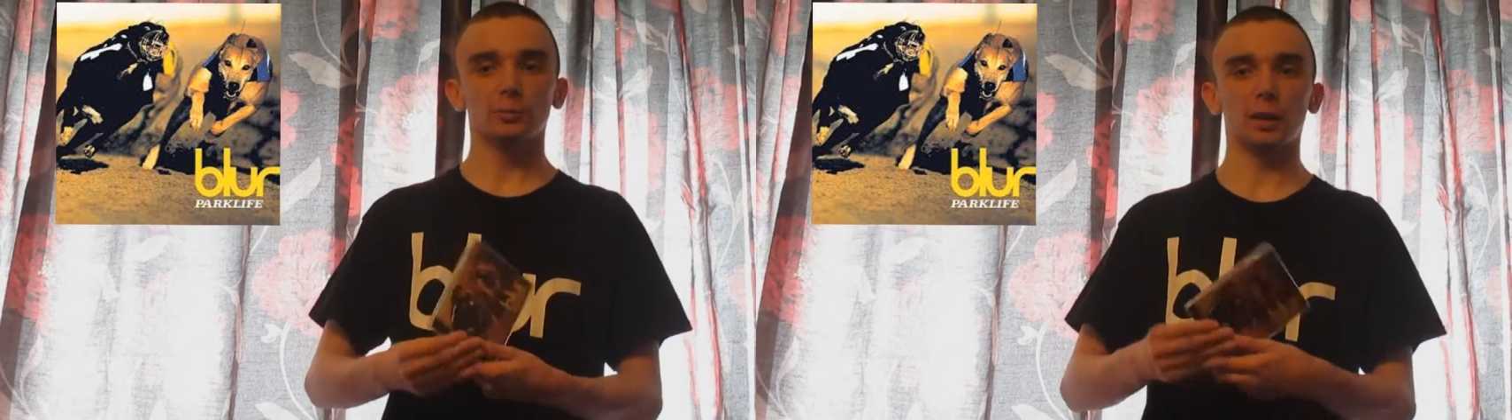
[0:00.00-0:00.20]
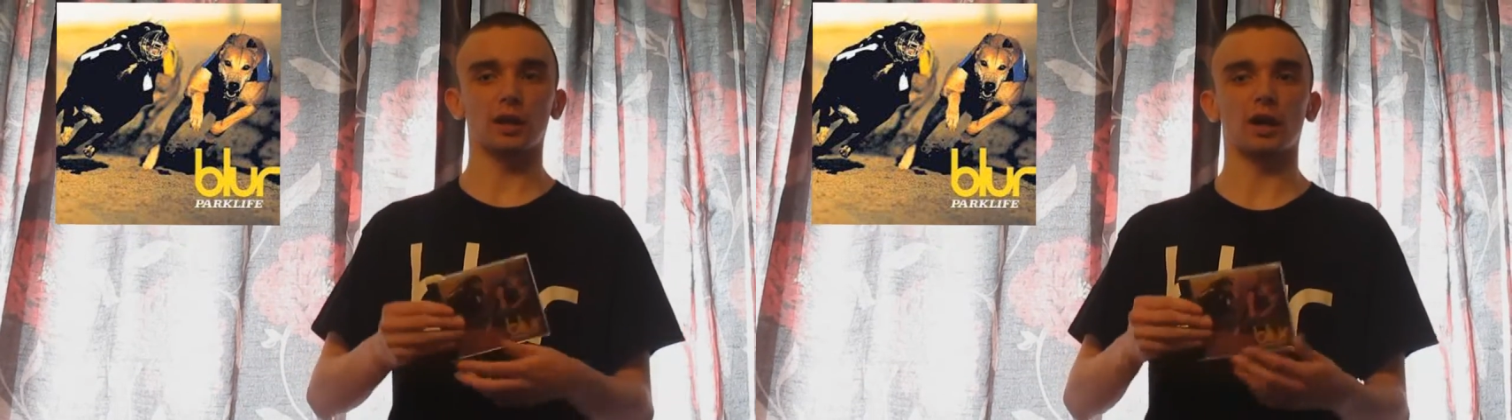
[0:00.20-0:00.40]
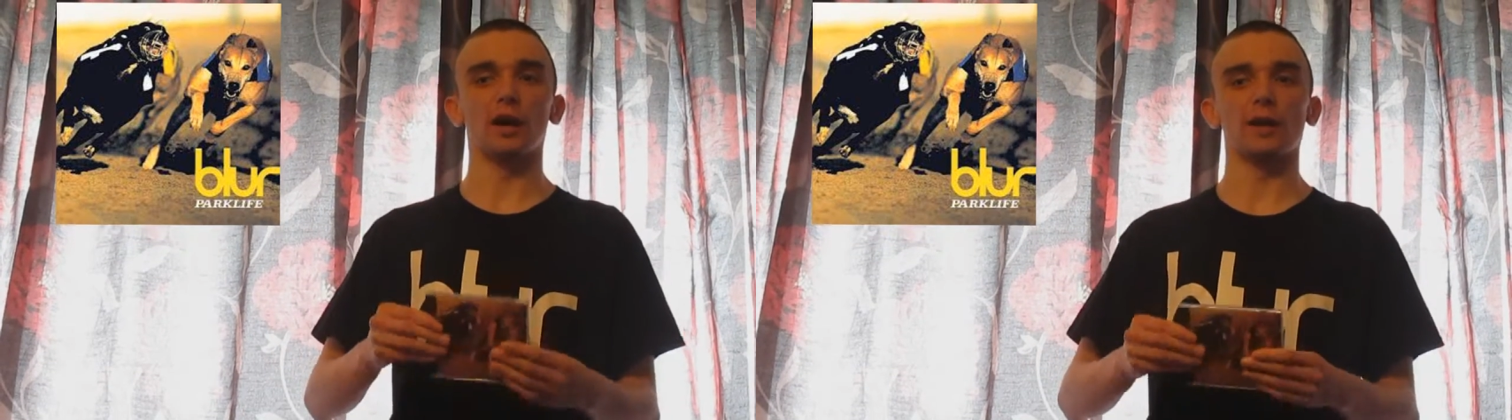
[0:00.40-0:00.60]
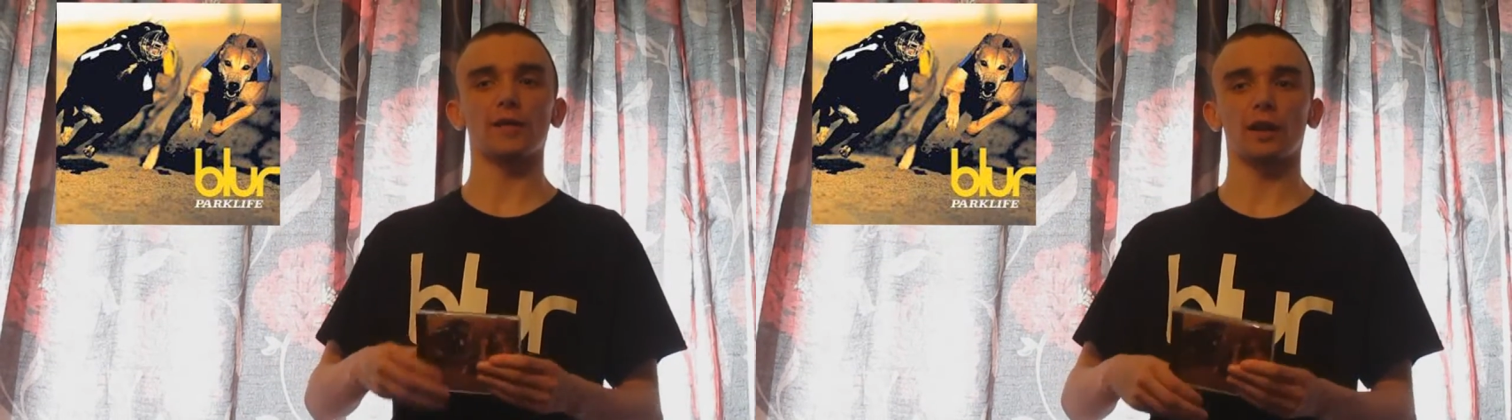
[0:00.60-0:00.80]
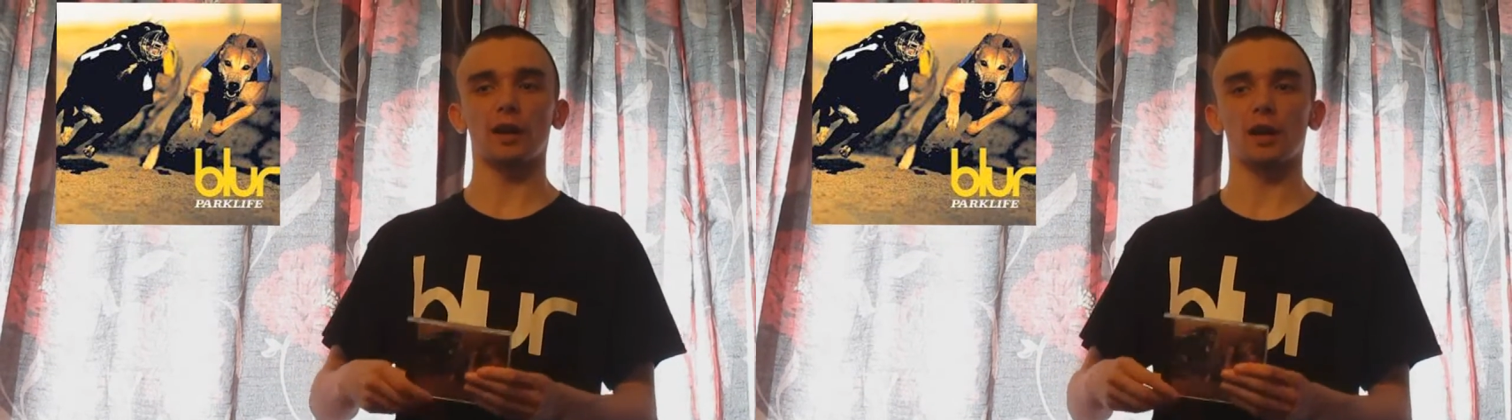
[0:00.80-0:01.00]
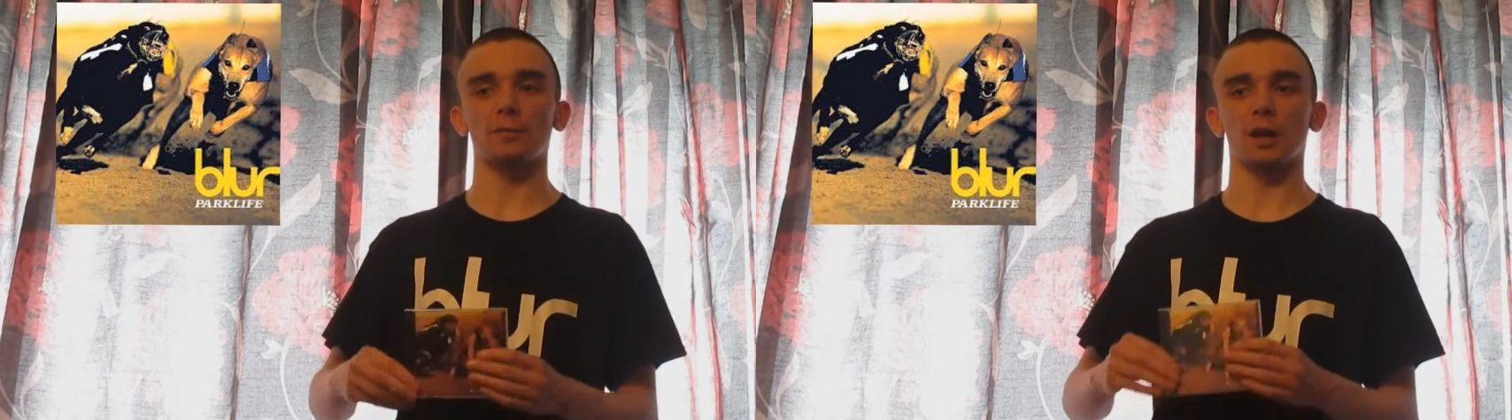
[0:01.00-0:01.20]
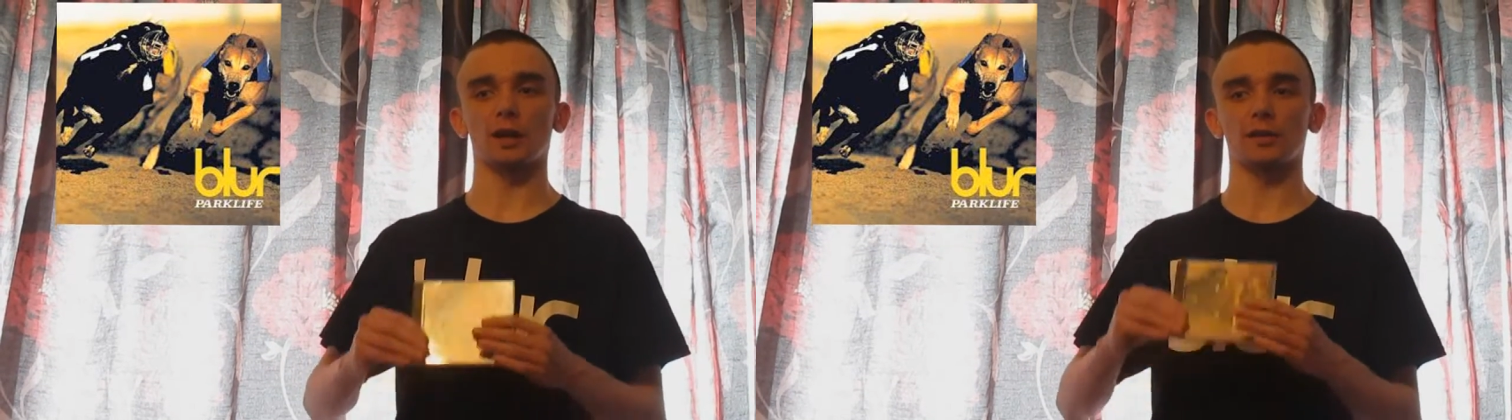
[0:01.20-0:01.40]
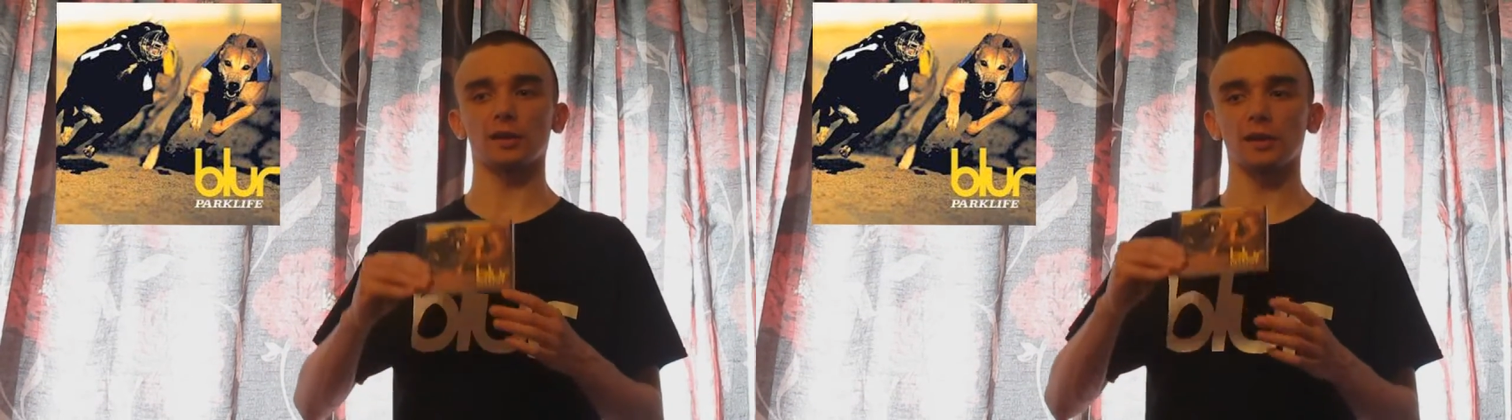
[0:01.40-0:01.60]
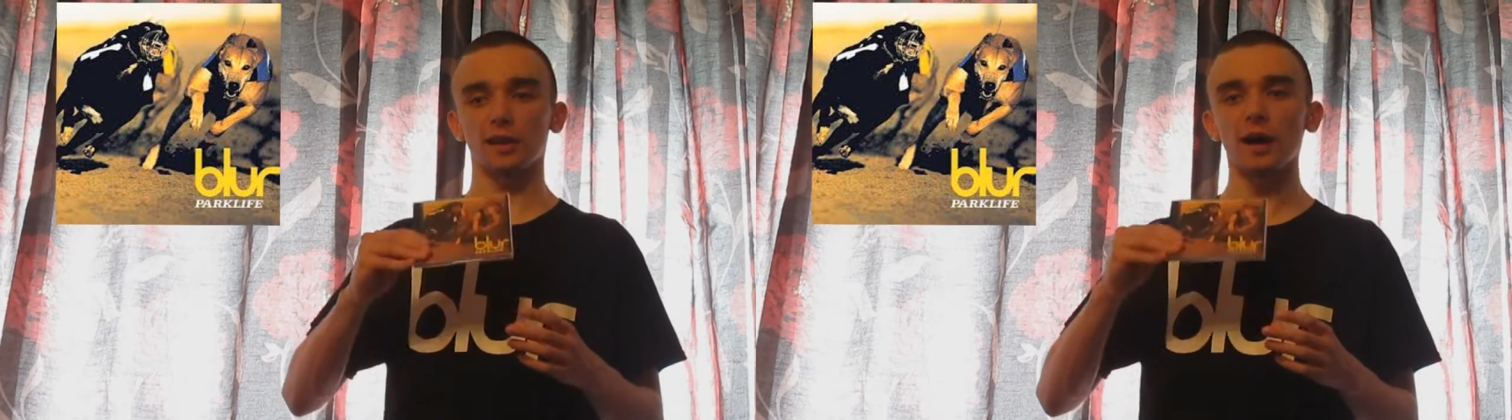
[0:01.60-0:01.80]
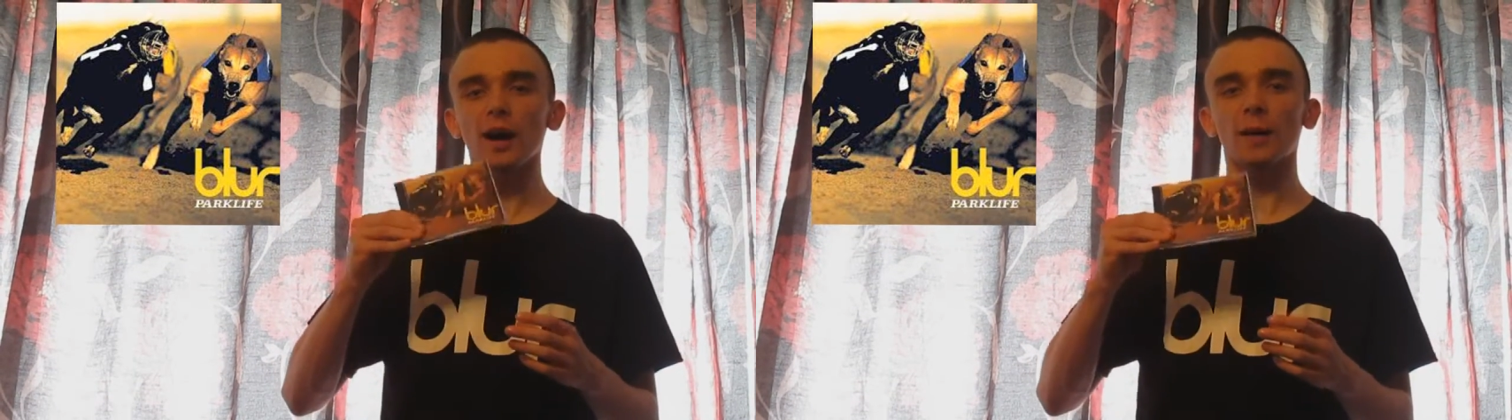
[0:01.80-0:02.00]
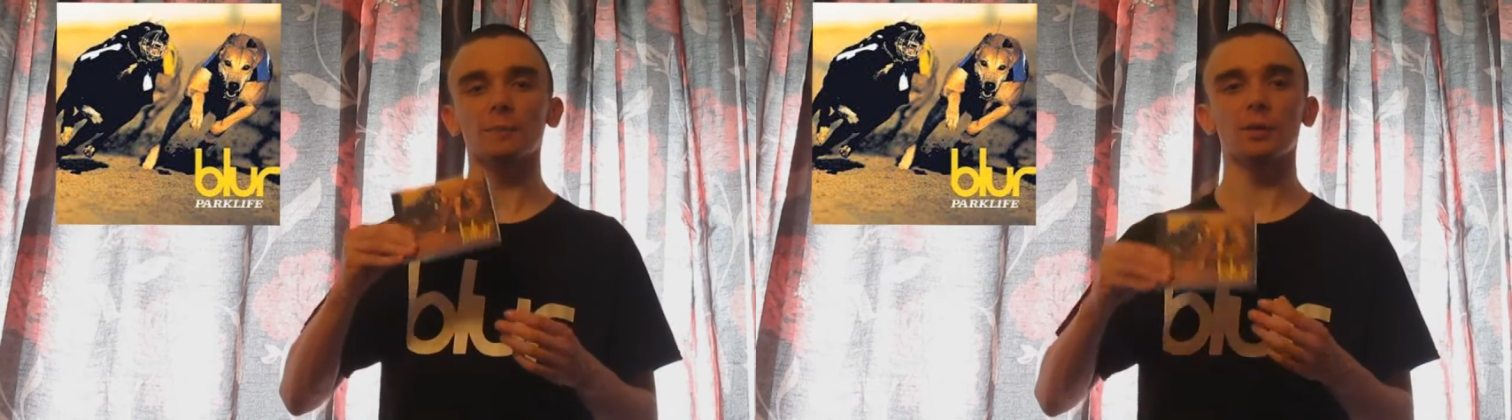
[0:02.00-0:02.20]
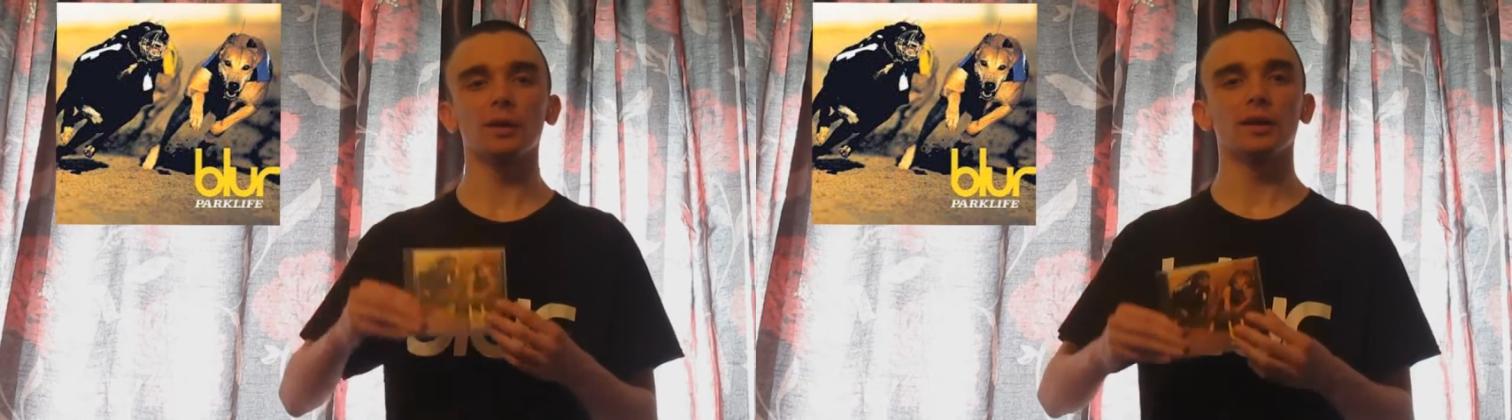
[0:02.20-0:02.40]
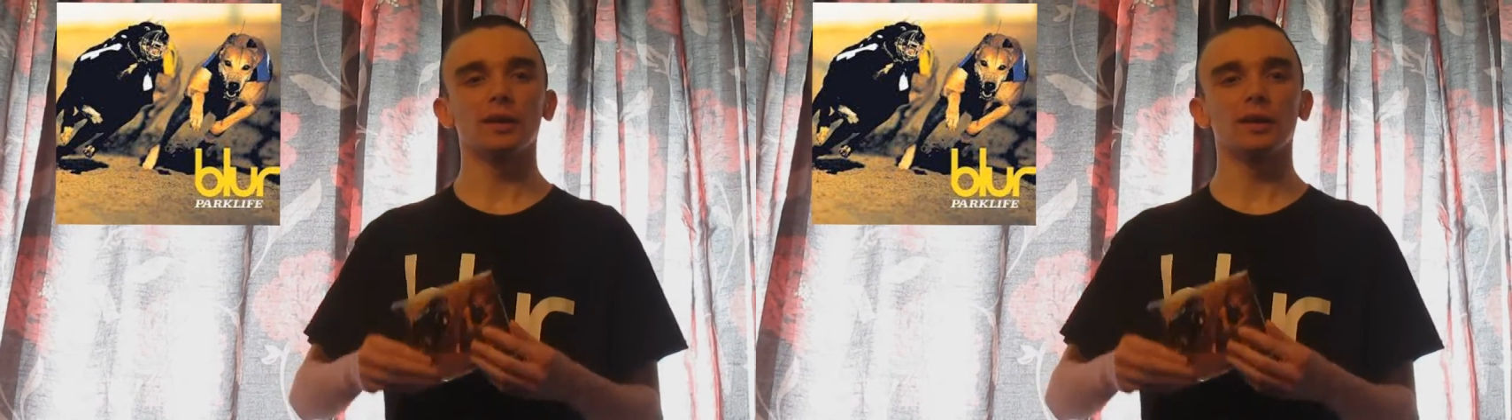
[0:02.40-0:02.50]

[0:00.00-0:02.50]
because it made it to the top